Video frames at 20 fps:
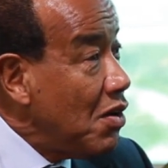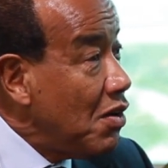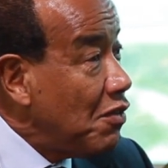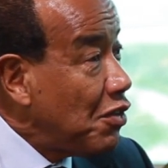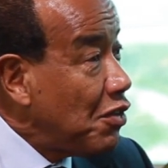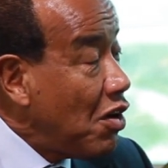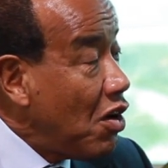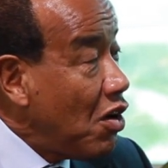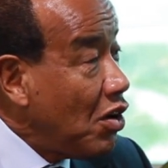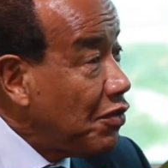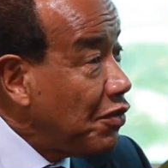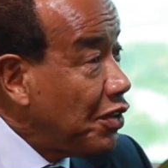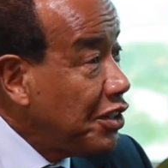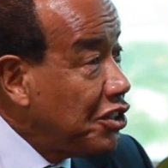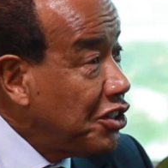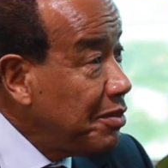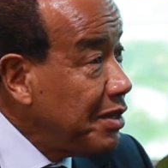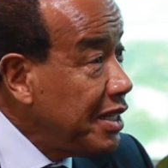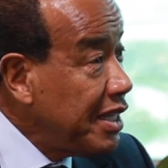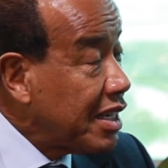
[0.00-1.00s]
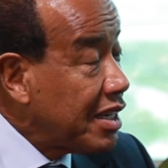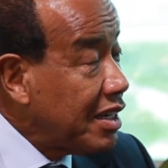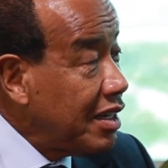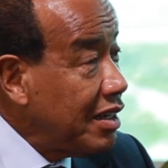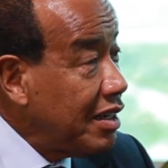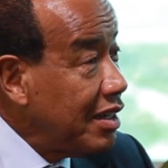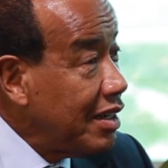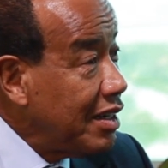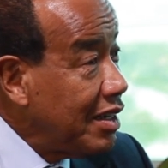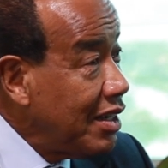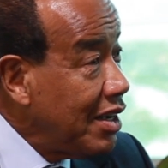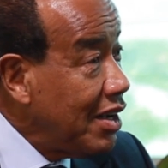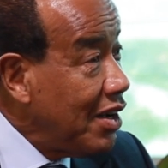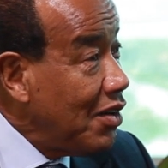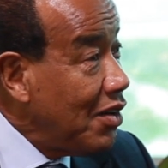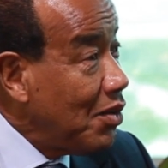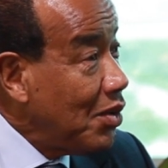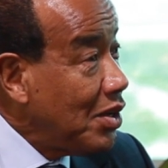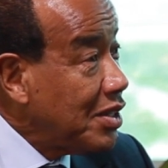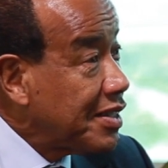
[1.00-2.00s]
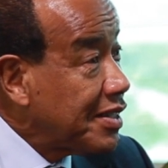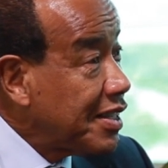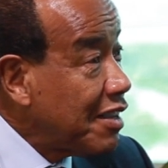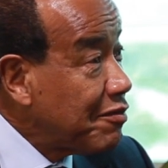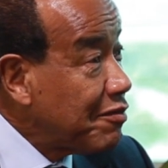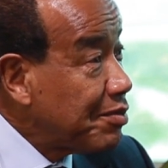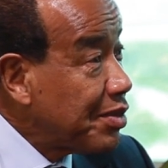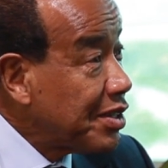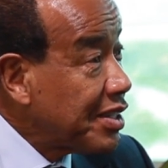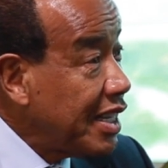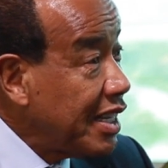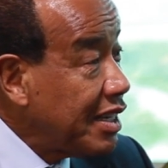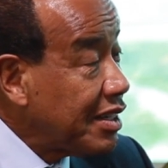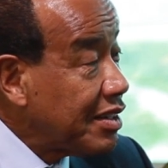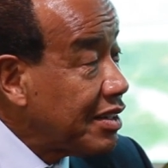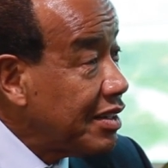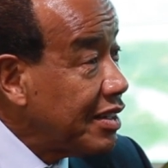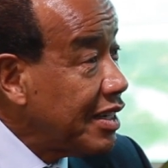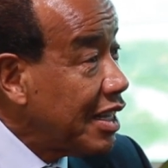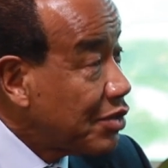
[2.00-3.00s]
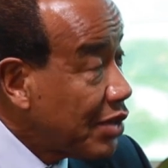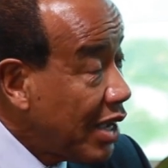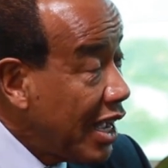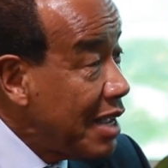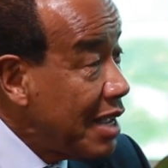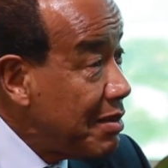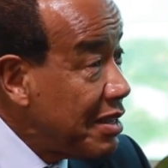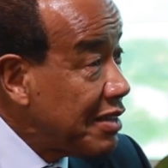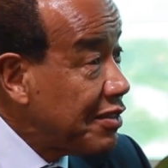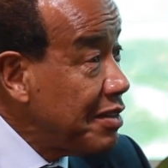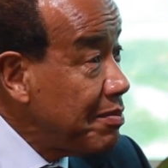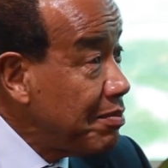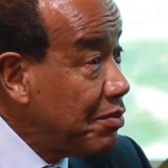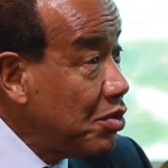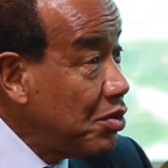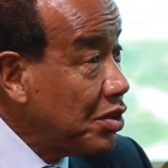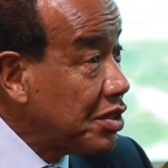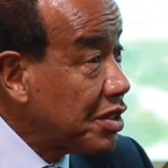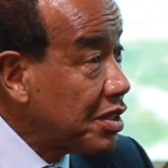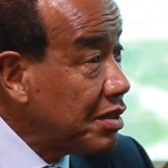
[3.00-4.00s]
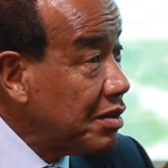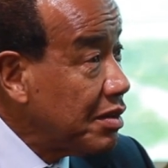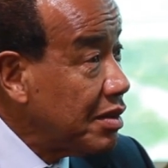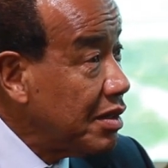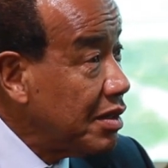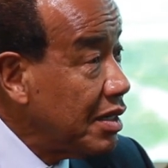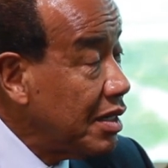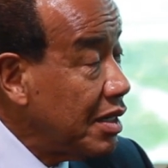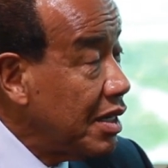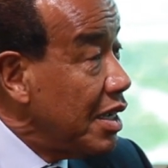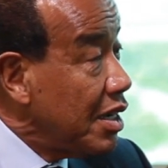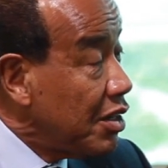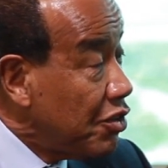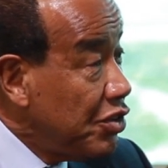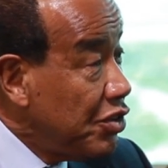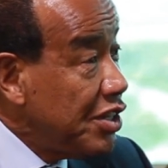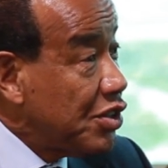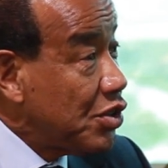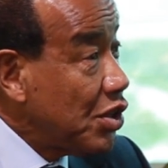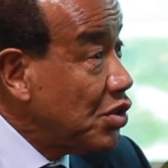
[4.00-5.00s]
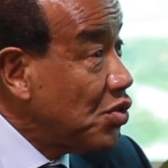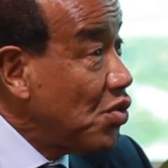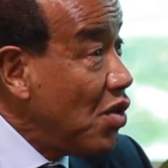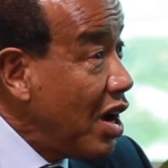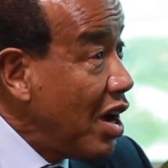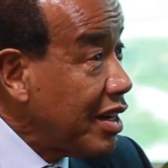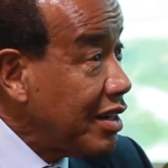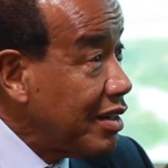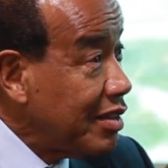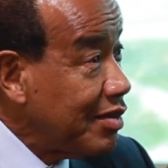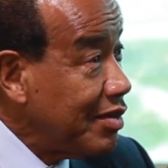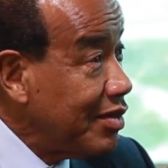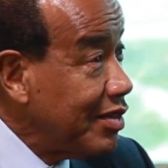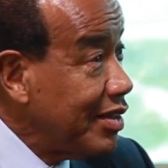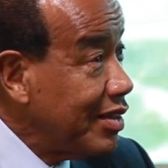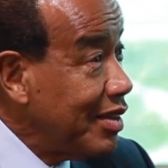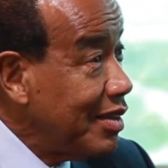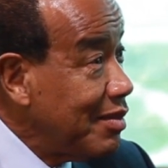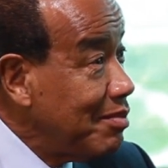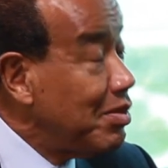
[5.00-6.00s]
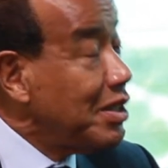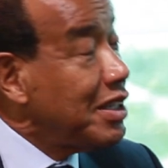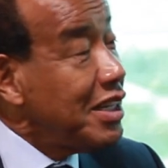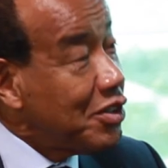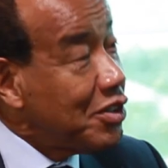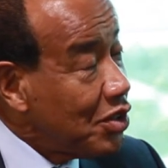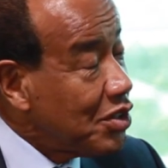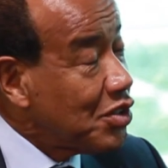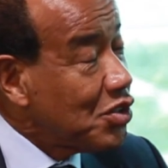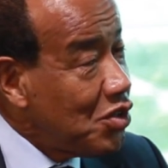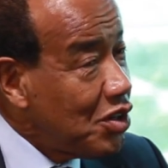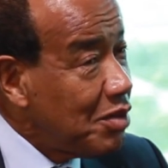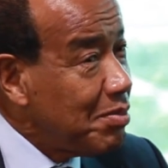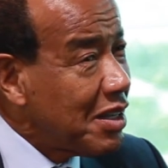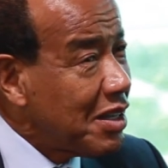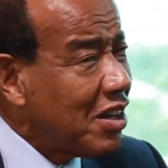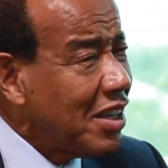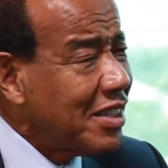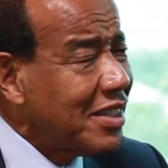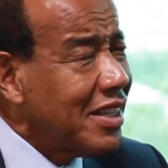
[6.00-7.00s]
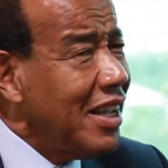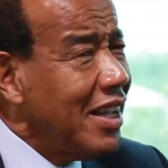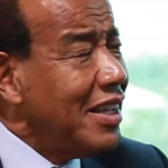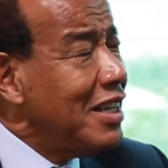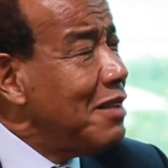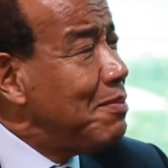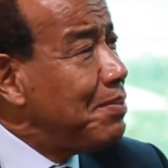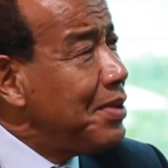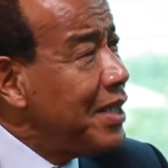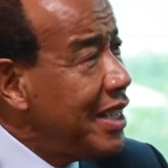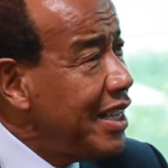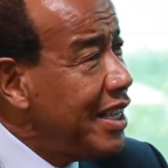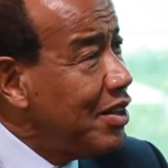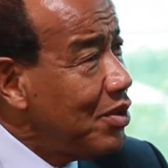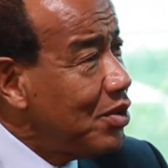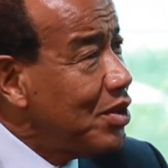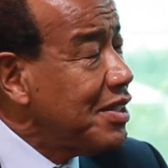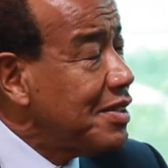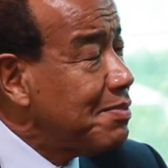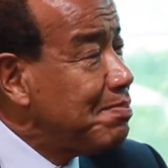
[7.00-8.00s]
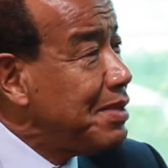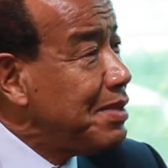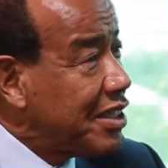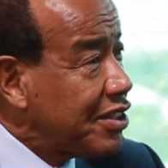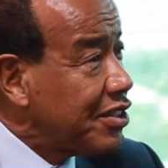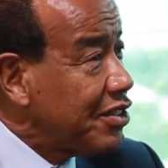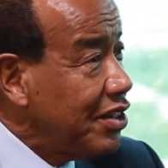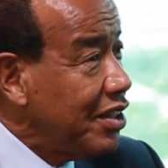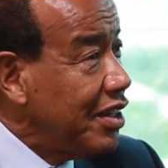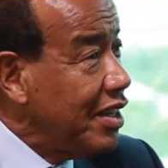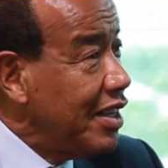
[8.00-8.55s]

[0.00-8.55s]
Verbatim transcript: for Jamaica was 7%. That's what IMF imposed. Yes. Greece was 1%. But it was good because the pain was bitter